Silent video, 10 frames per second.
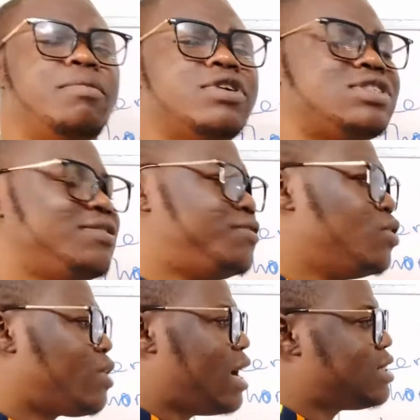But if
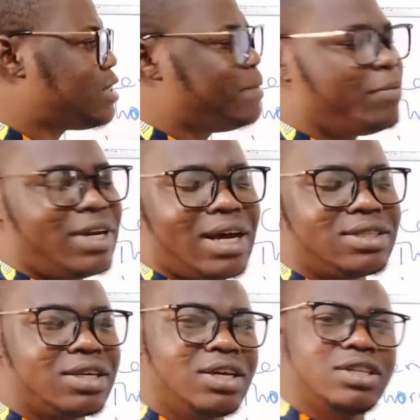you can't remember that,
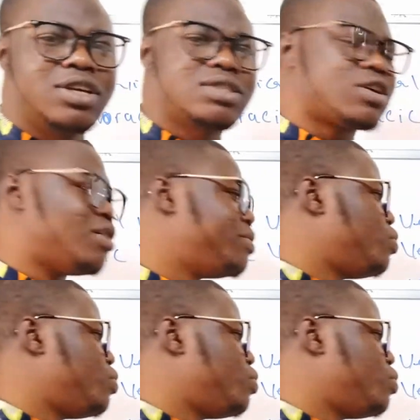just come